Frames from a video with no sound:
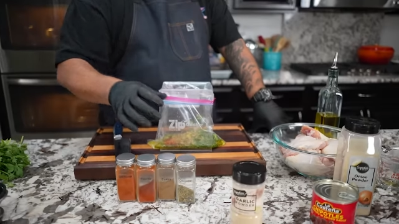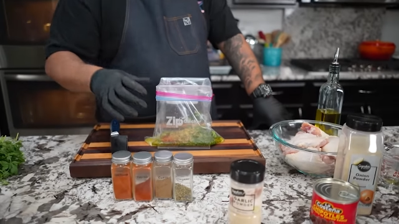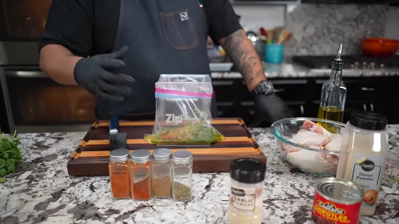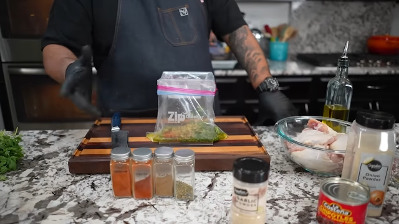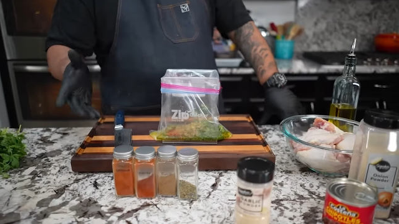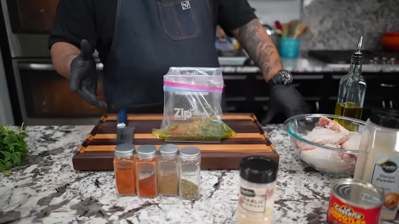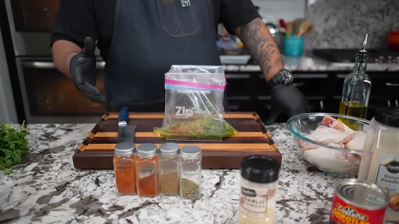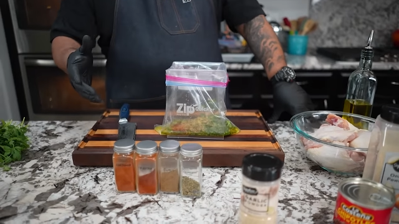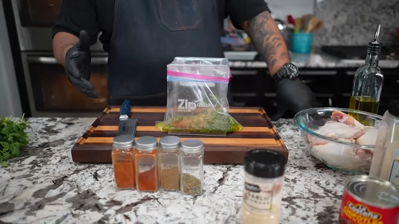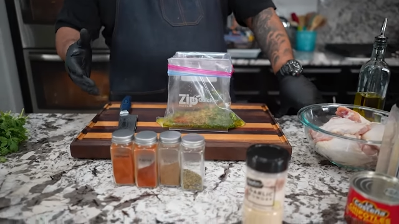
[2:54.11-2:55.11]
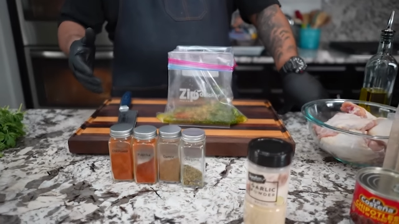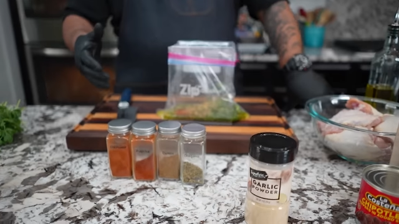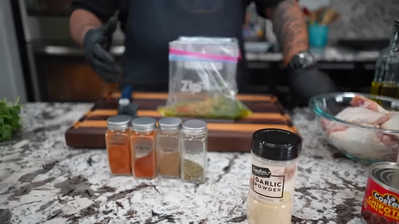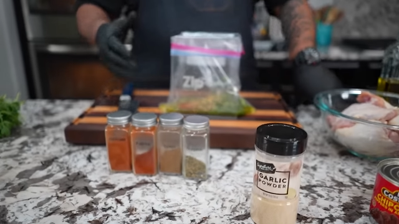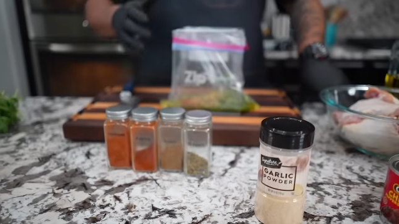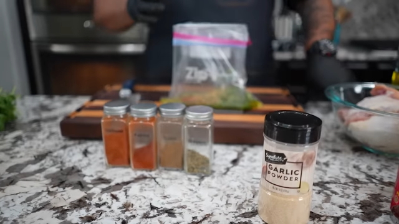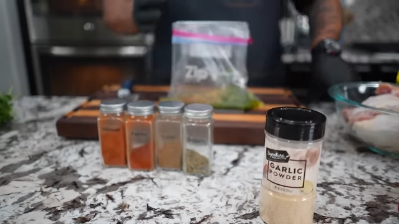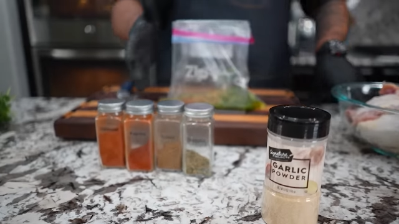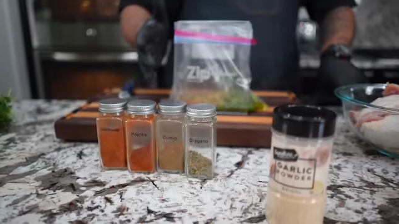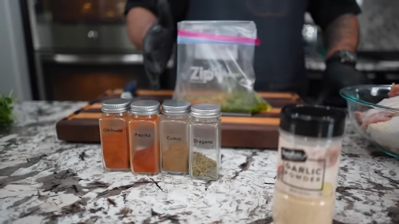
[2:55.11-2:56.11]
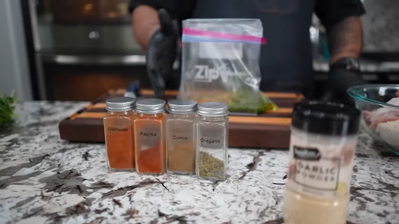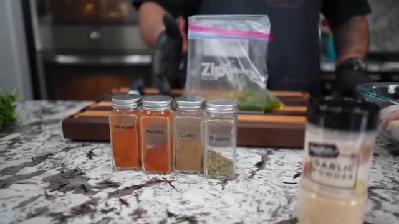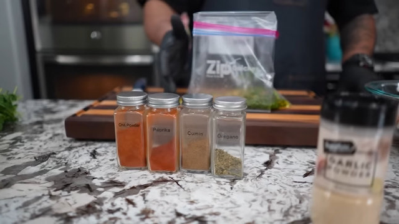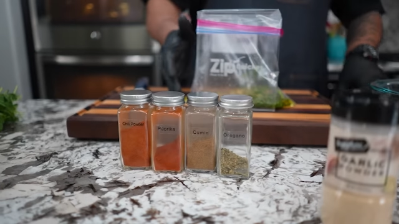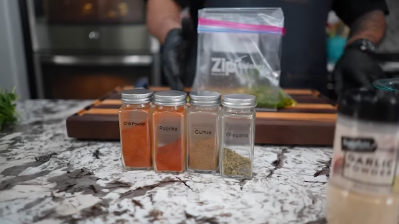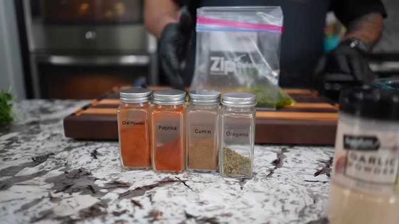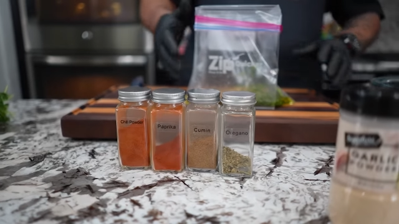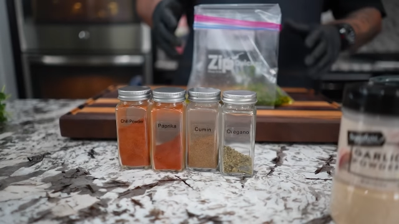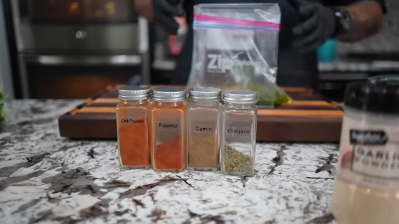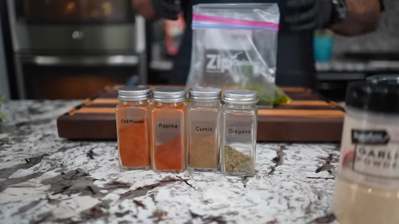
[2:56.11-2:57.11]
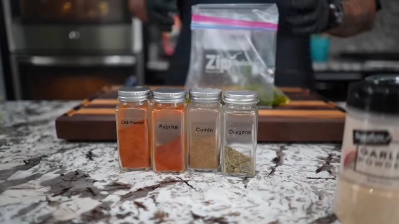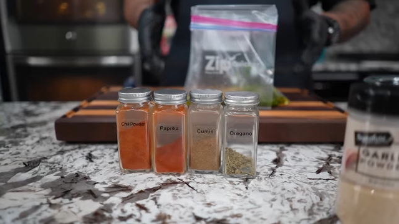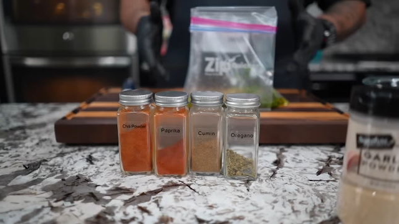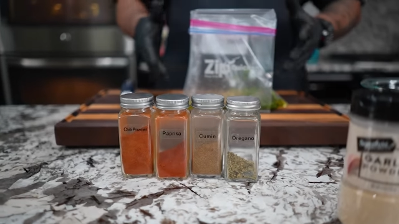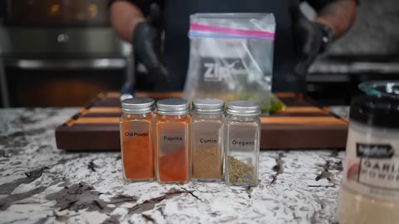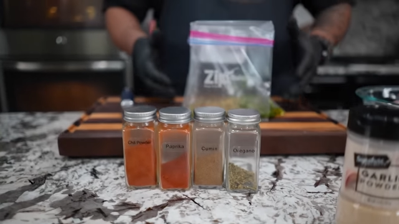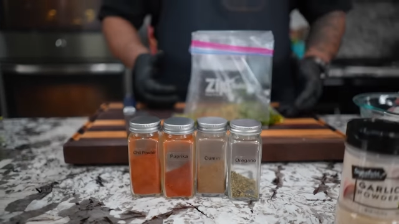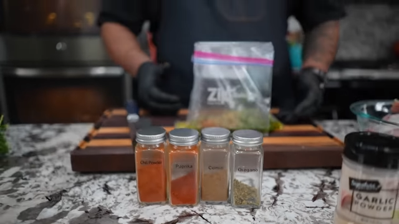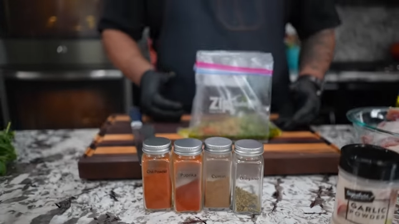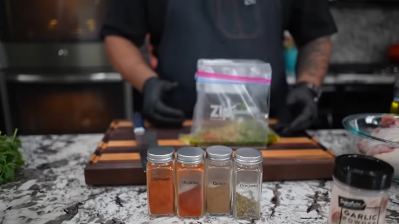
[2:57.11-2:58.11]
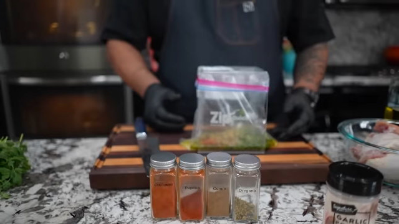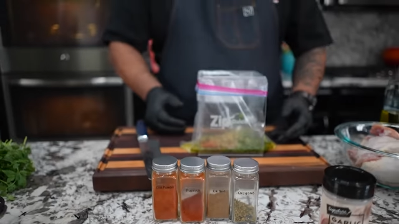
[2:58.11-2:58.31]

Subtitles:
[unreadable: no face in view]